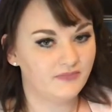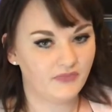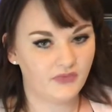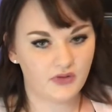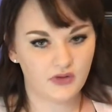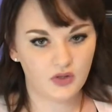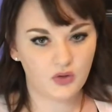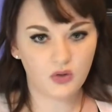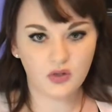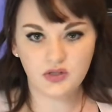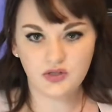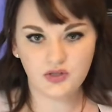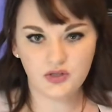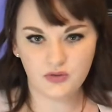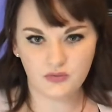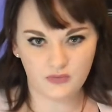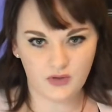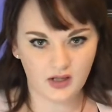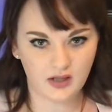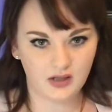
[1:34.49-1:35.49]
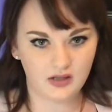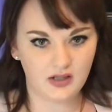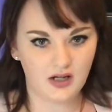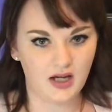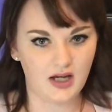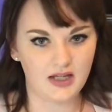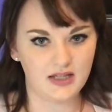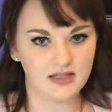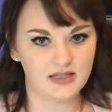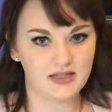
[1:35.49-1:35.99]
The courts don't
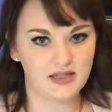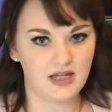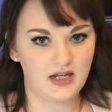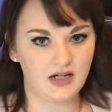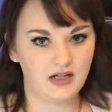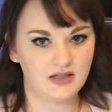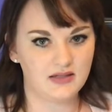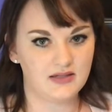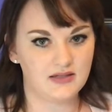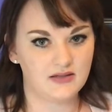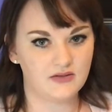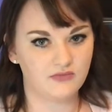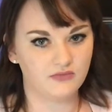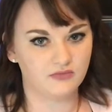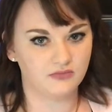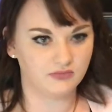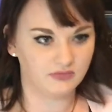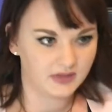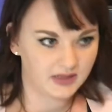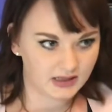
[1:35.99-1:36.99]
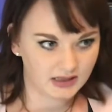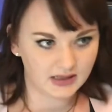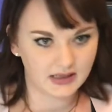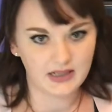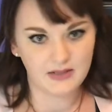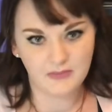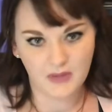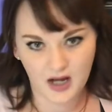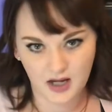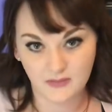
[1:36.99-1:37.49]
recognize that it's
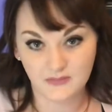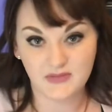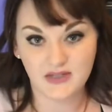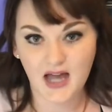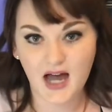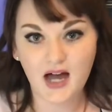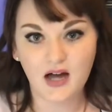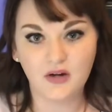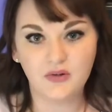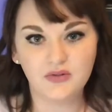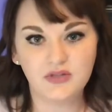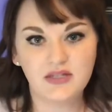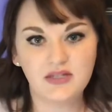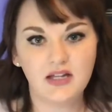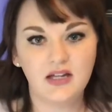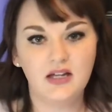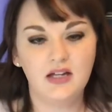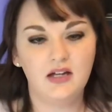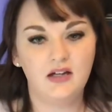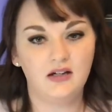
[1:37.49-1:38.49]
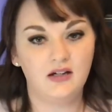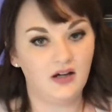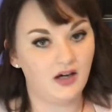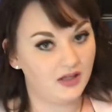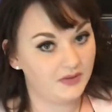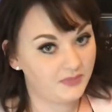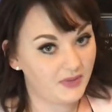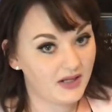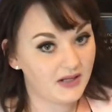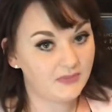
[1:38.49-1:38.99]
really mom's house.
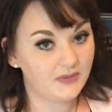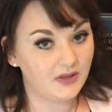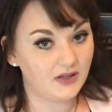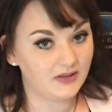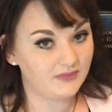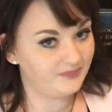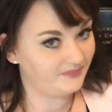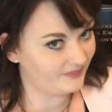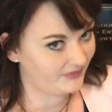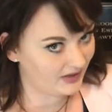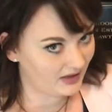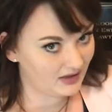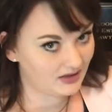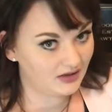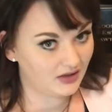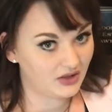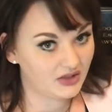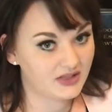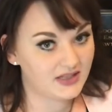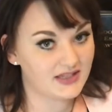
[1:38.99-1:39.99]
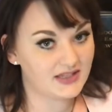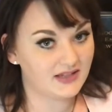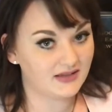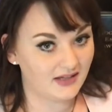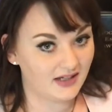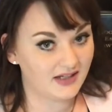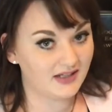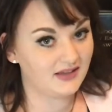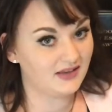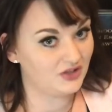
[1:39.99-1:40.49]
On paper, it looks
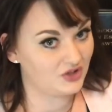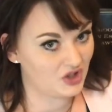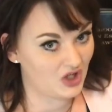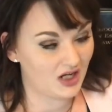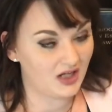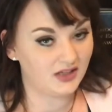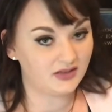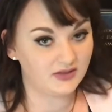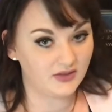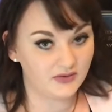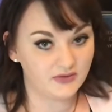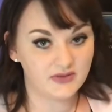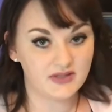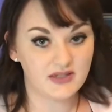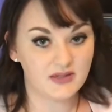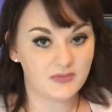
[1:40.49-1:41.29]
like the child owns the